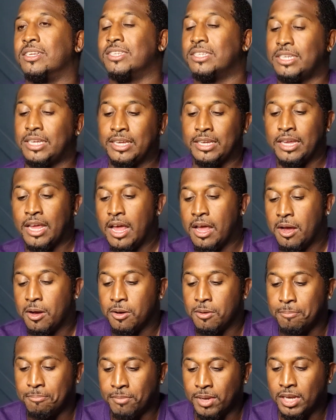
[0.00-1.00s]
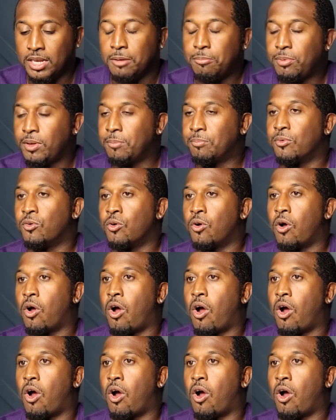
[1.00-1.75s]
See, many people